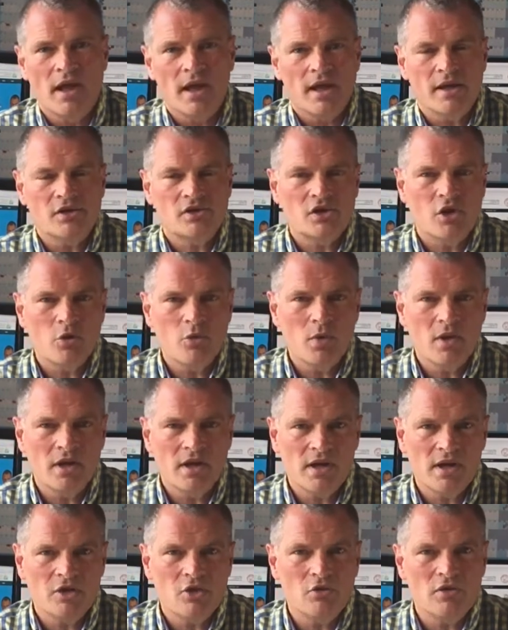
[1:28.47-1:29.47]
and so
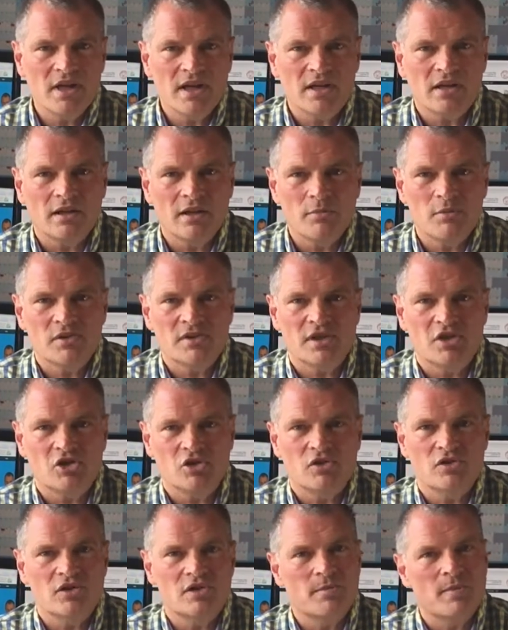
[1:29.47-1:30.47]
we're uniquely
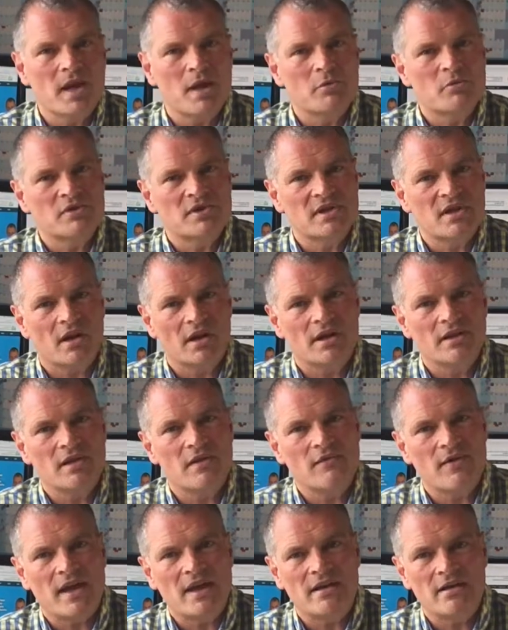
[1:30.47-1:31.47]
positioned to be able to guide the
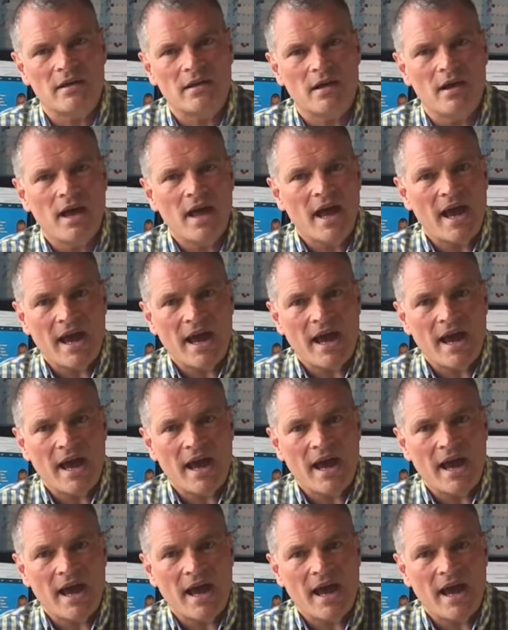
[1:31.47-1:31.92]
vendor